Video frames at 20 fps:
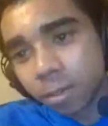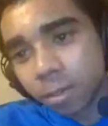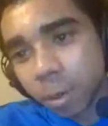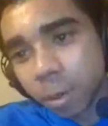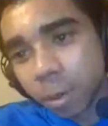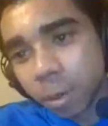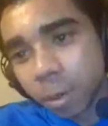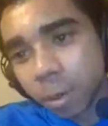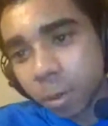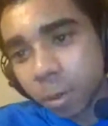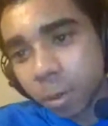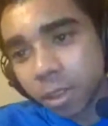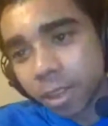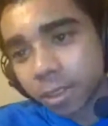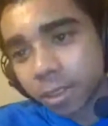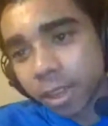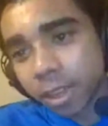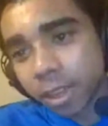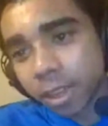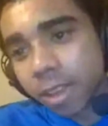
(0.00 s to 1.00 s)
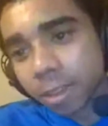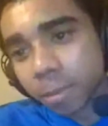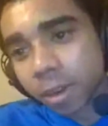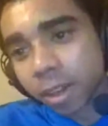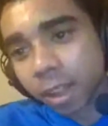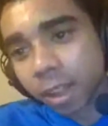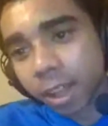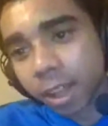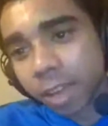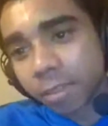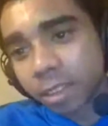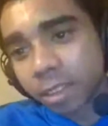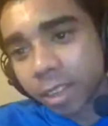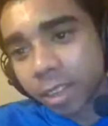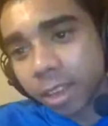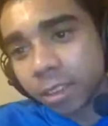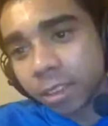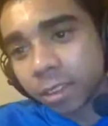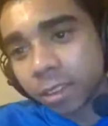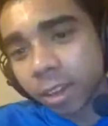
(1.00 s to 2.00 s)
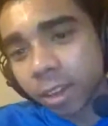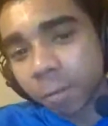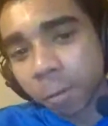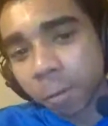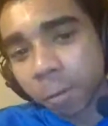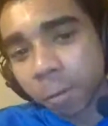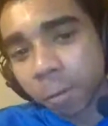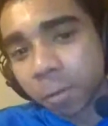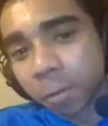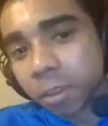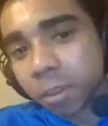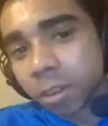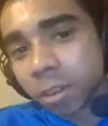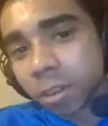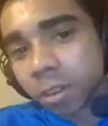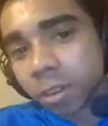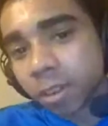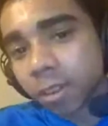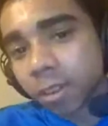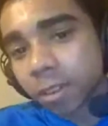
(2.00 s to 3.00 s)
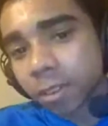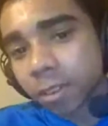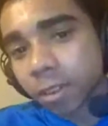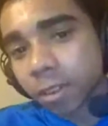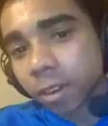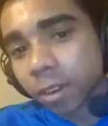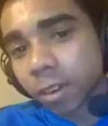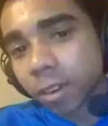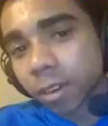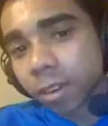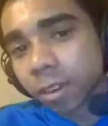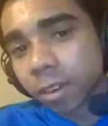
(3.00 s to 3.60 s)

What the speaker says: People think it's easy, but like if it's easy, everyone would do it. So,